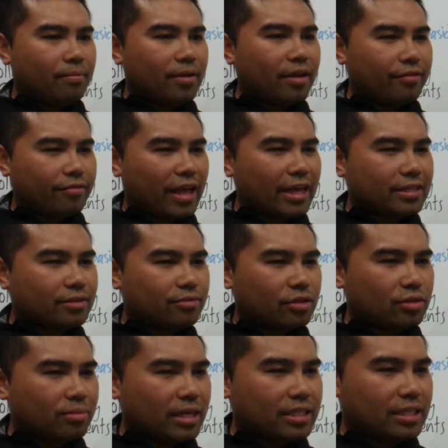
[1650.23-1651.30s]
if that's what
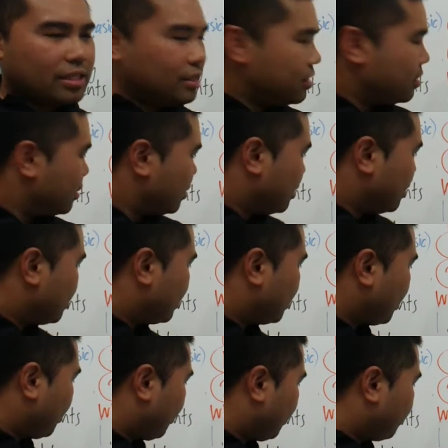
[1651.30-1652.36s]
you mentioned.
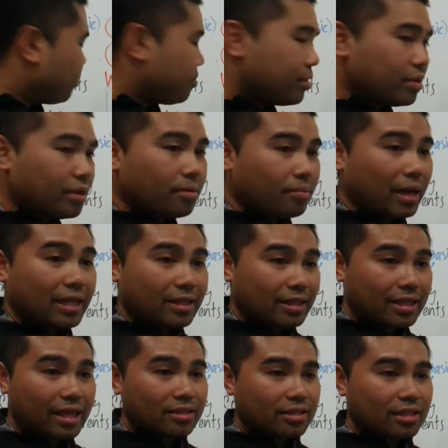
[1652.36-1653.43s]
So, but I think
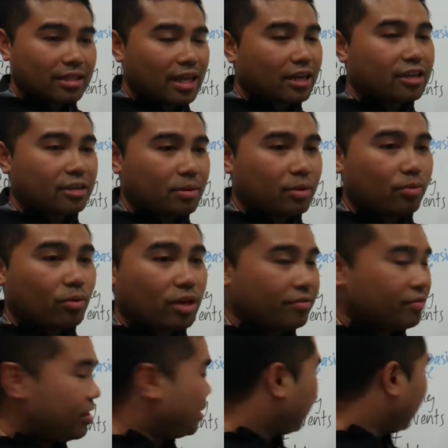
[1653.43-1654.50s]
that's good. That could have been one of it.